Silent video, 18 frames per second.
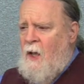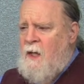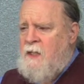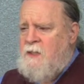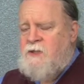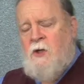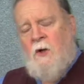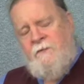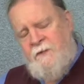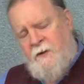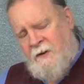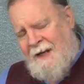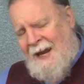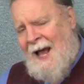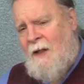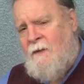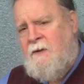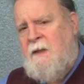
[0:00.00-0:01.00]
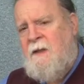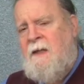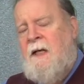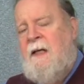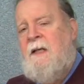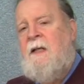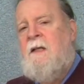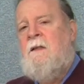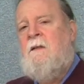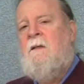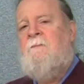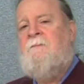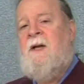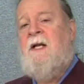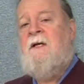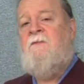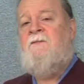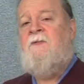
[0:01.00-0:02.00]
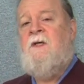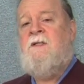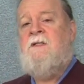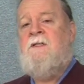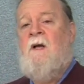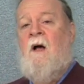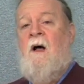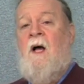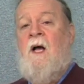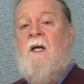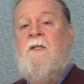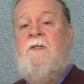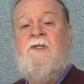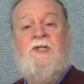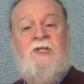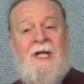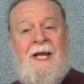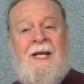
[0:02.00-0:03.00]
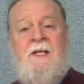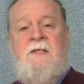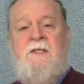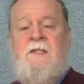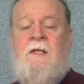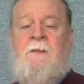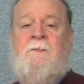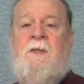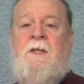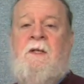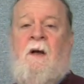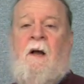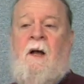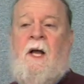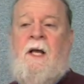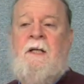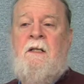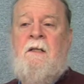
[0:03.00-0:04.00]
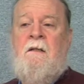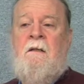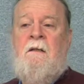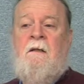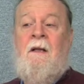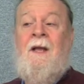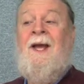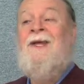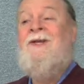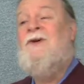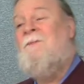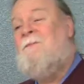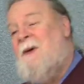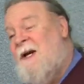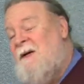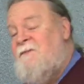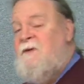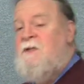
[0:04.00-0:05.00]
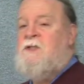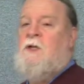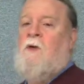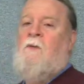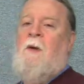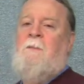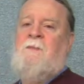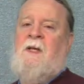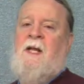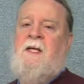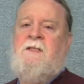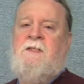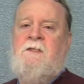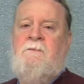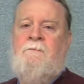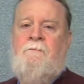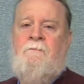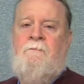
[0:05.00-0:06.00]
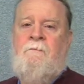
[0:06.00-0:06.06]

So if you're calculating benefits on chain CPI, your benefits go up less.